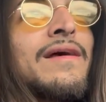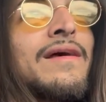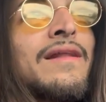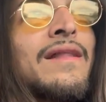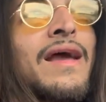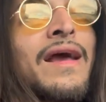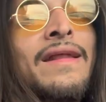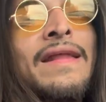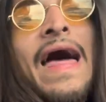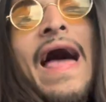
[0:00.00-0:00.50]

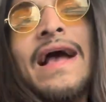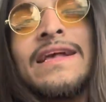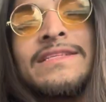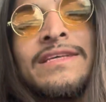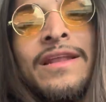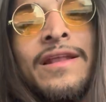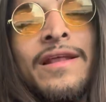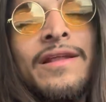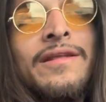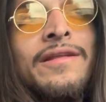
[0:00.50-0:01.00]
like an
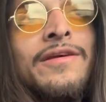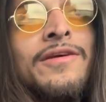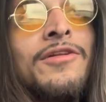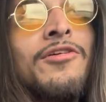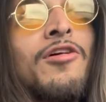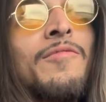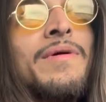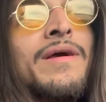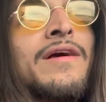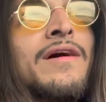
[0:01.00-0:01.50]
accident, you
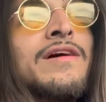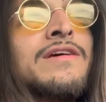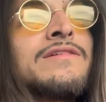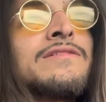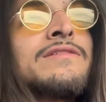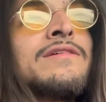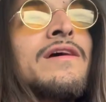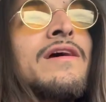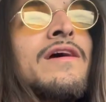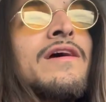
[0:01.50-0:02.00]
know,
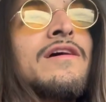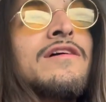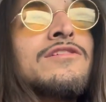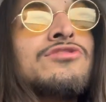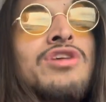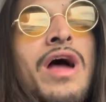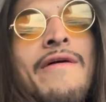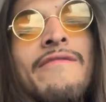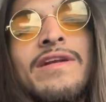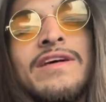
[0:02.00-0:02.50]
because
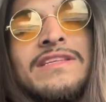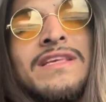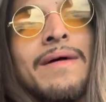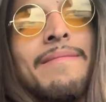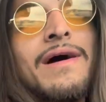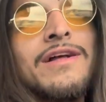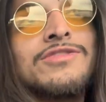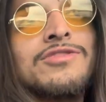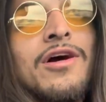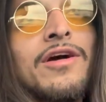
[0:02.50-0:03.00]
driving a
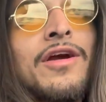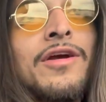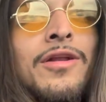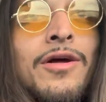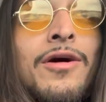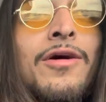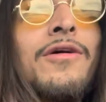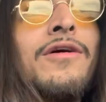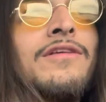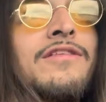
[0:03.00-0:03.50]
semi truck, you
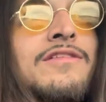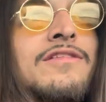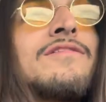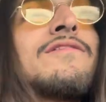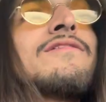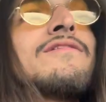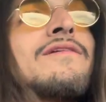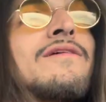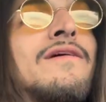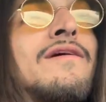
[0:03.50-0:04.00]
know,
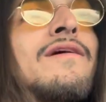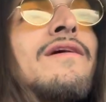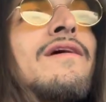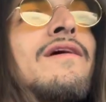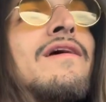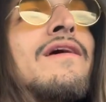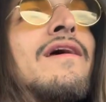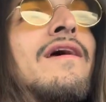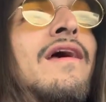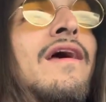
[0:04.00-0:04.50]
it's,
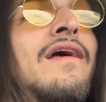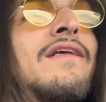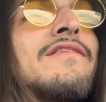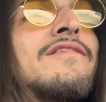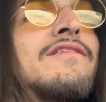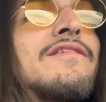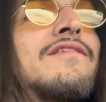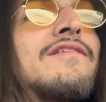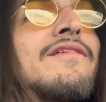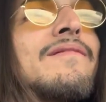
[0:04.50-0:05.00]

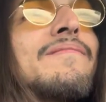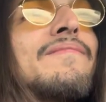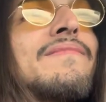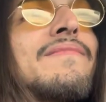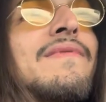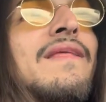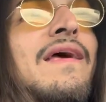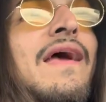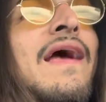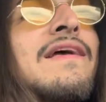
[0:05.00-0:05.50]
it's,
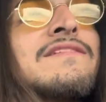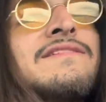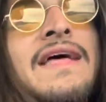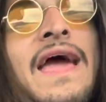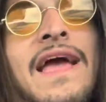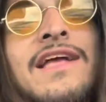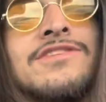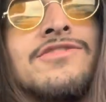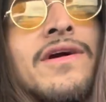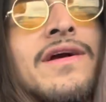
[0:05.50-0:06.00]
it's
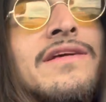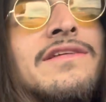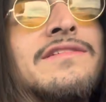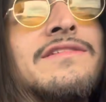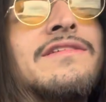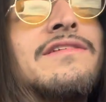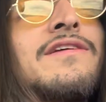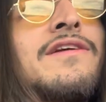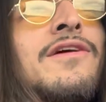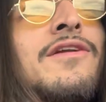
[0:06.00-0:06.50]

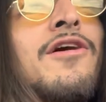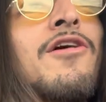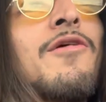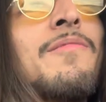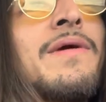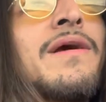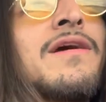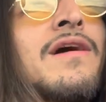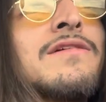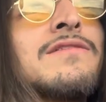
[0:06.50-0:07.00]
dangerous, you know,
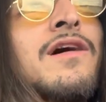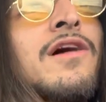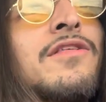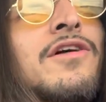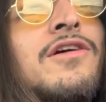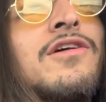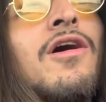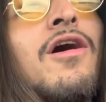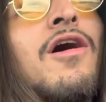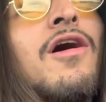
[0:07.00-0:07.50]
because
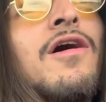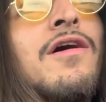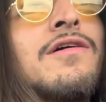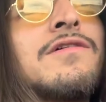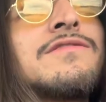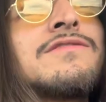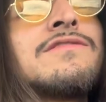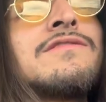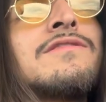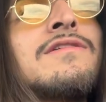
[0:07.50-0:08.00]
other
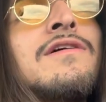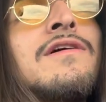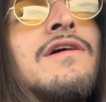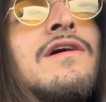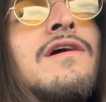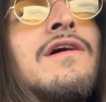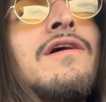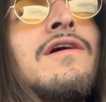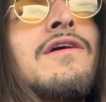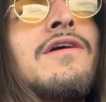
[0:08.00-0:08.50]
cars,
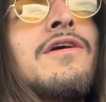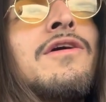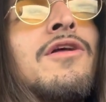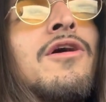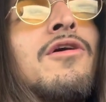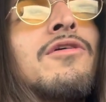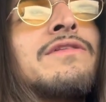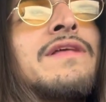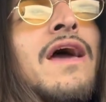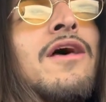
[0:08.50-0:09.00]
you
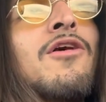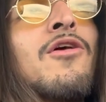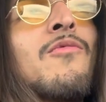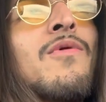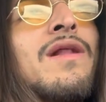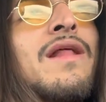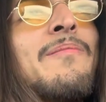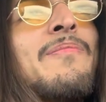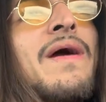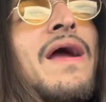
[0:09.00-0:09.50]
know, they don't
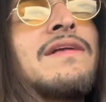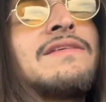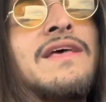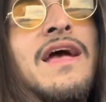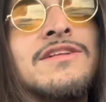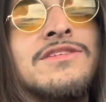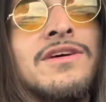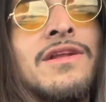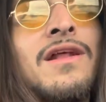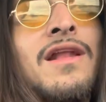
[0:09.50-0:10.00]
really pay
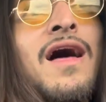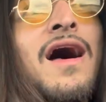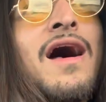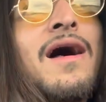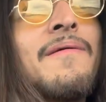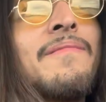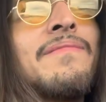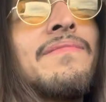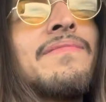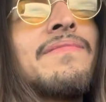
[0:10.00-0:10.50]
attention a
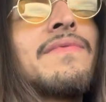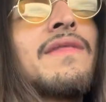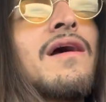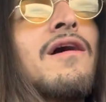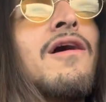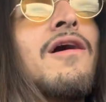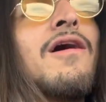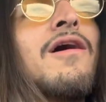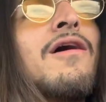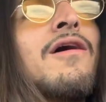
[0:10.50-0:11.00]
lot
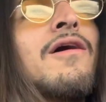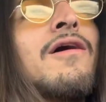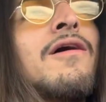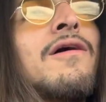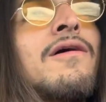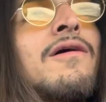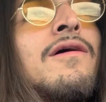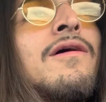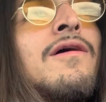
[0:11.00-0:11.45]
or,